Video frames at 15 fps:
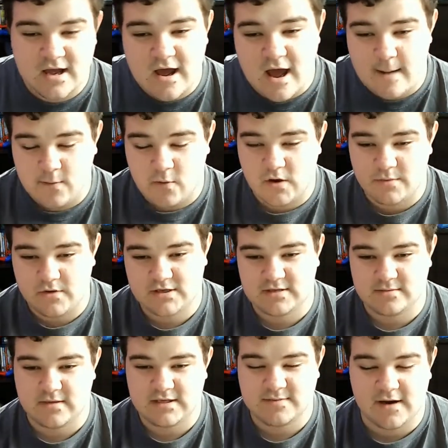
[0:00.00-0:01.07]
I'm going to be dressed
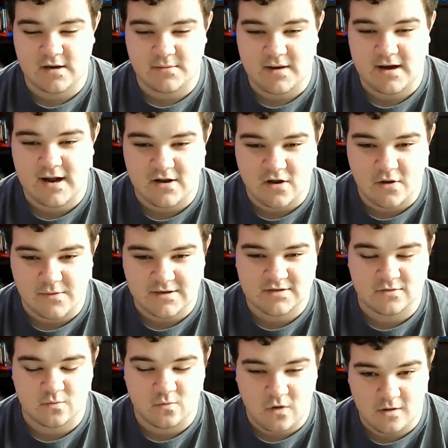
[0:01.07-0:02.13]
up like Spider-Man and going
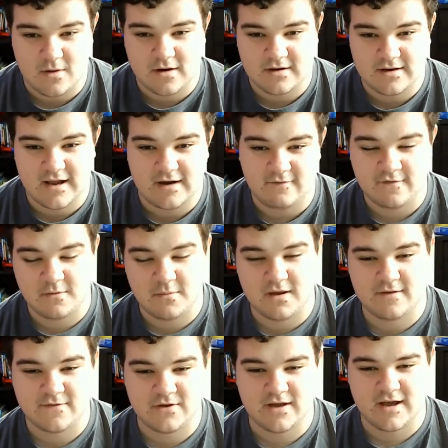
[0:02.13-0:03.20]
to Walmart and filming
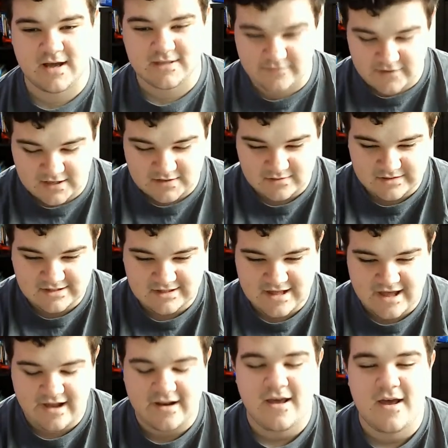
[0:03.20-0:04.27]
it for you guys. So if you guys want to see
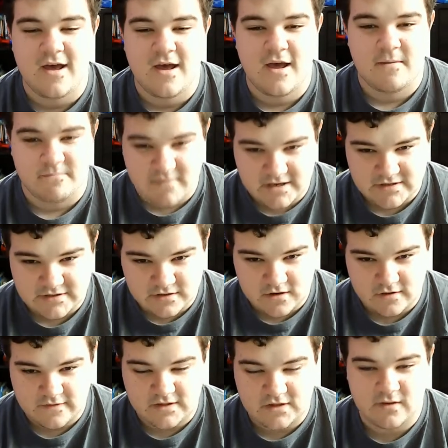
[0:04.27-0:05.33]
that, make
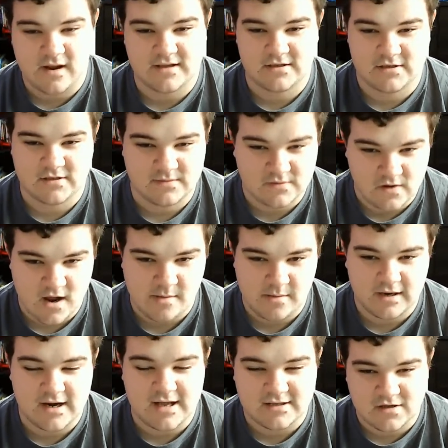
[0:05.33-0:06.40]
sure that you guys are subscribing.
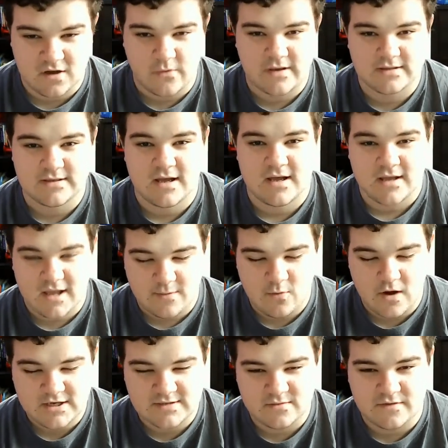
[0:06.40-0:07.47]
And as always, keep
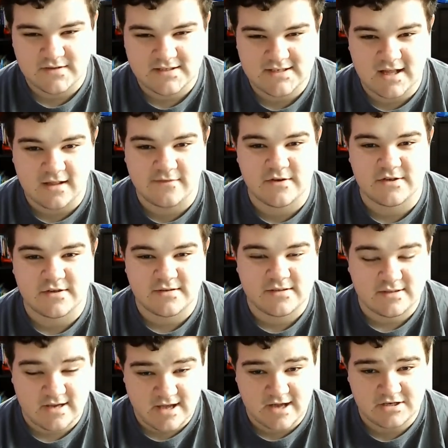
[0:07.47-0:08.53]
watching movies and television,
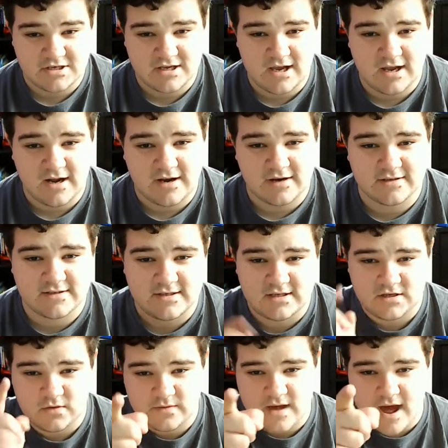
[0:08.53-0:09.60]
stay educated, and I'll see
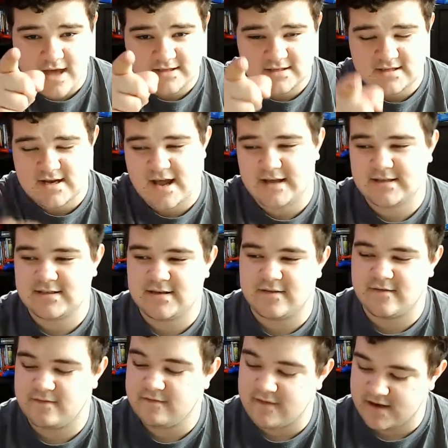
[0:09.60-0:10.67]
you guys in the next
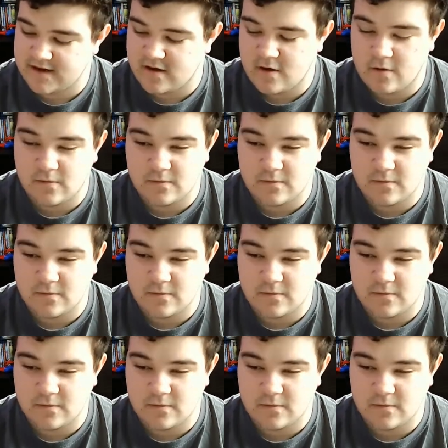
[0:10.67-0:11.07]
video.